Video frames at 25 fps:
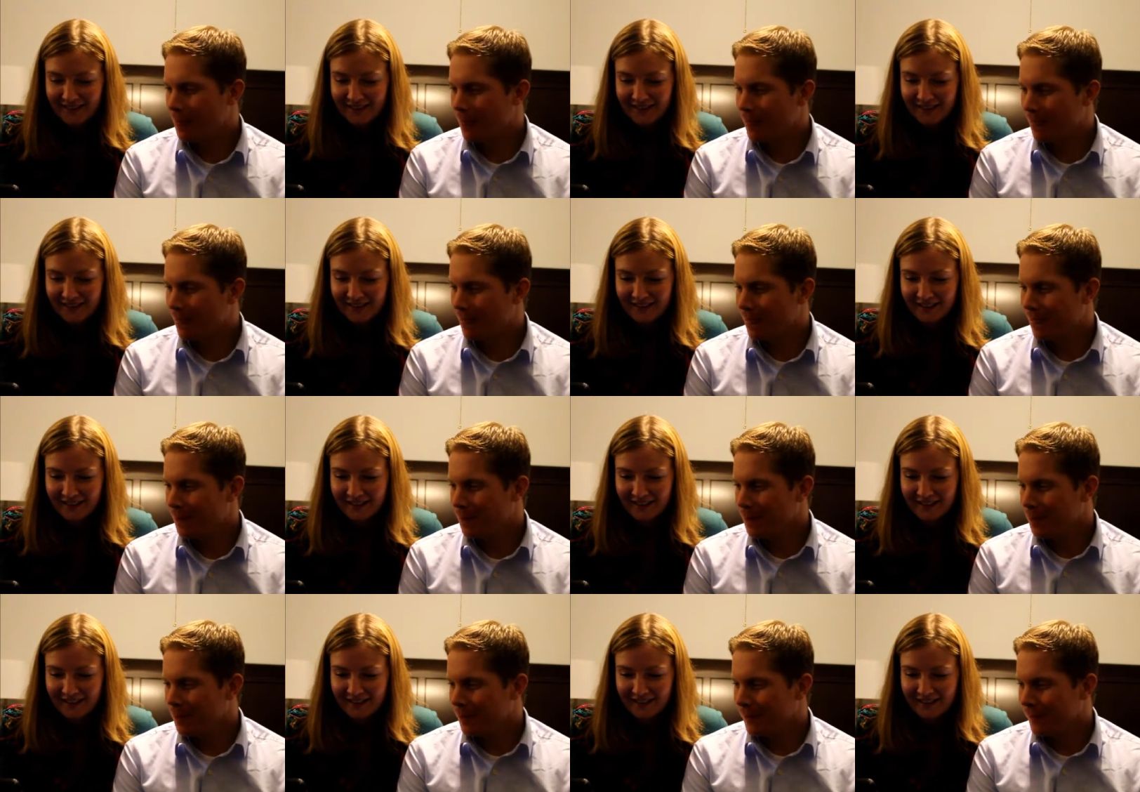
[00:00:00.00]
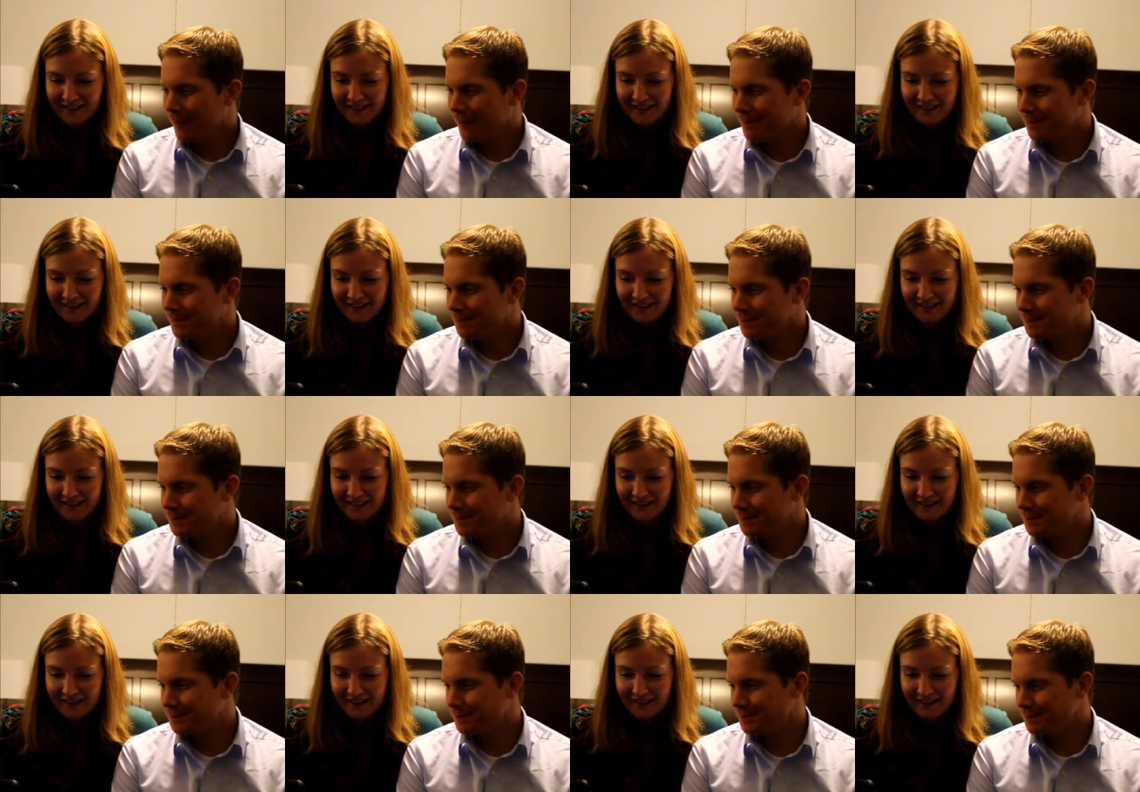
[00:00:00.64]

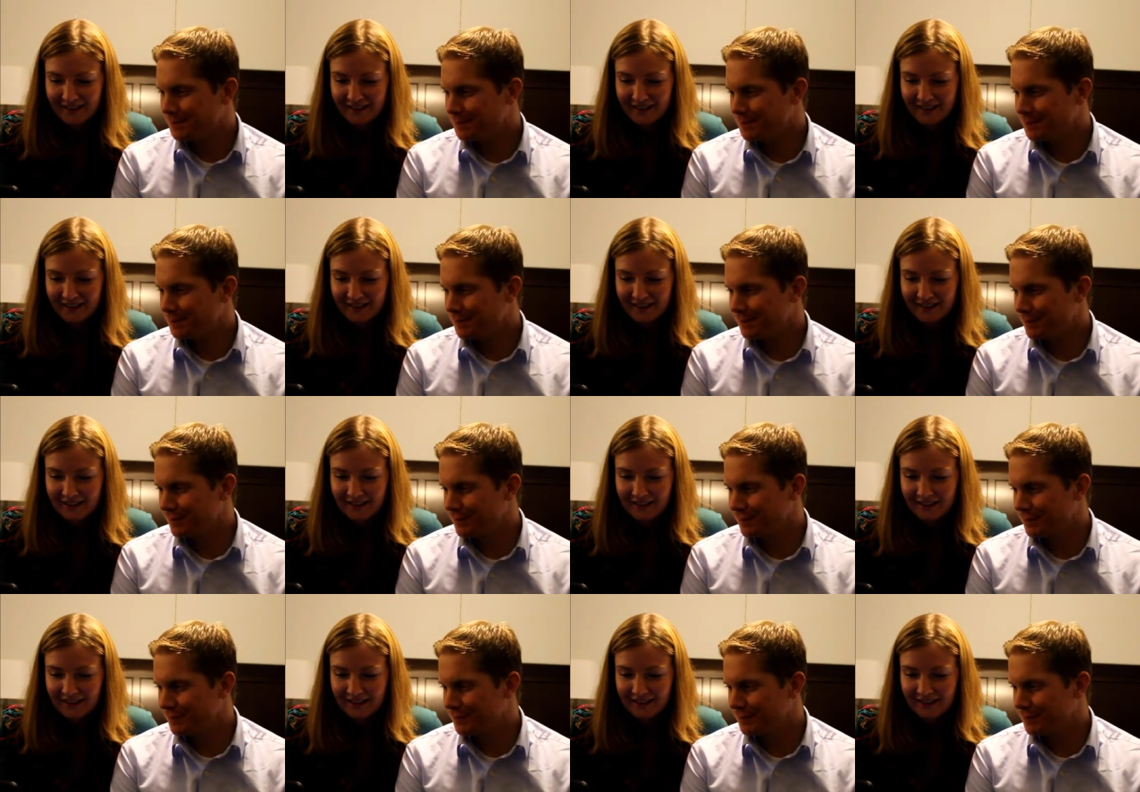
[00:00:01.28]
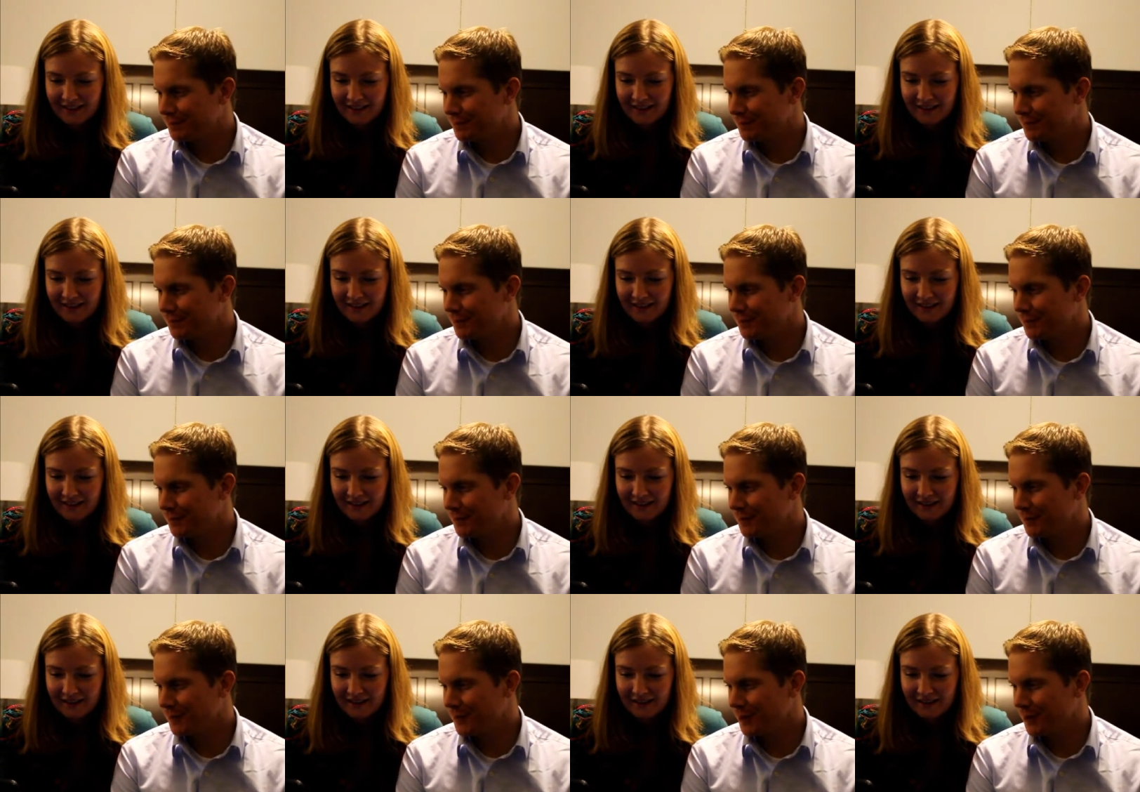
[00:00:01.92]

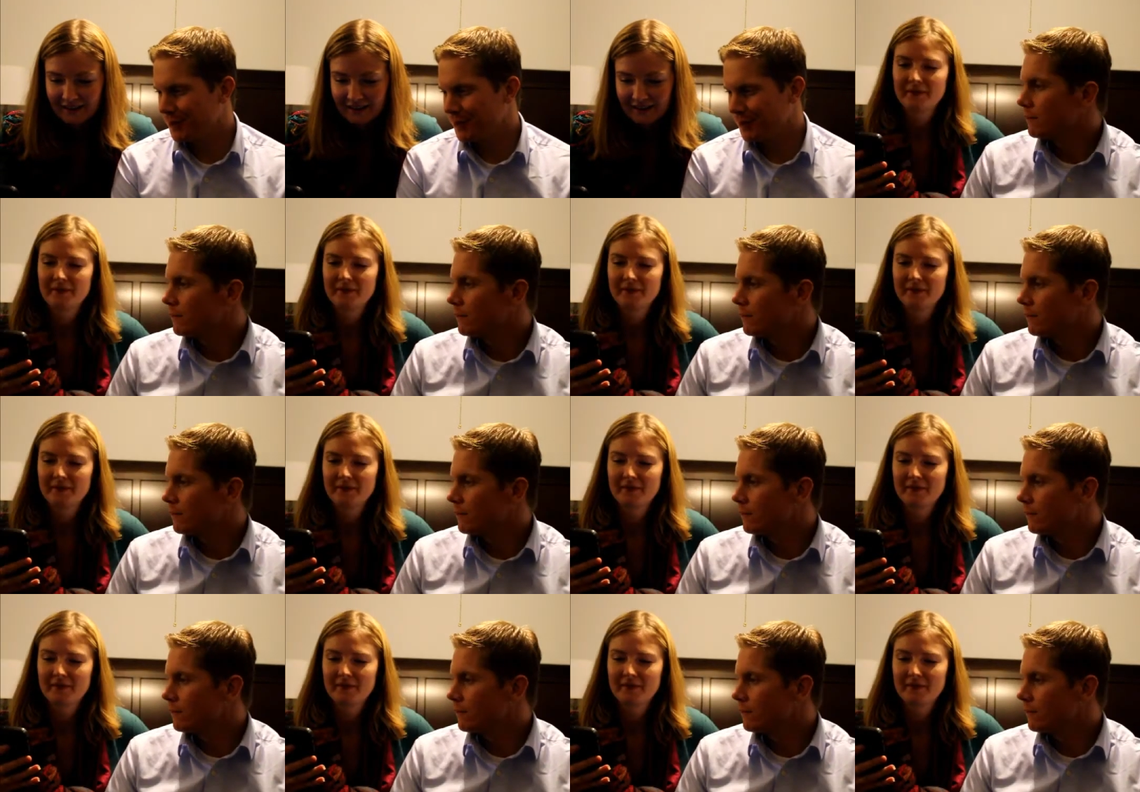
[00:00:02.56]
[no speech]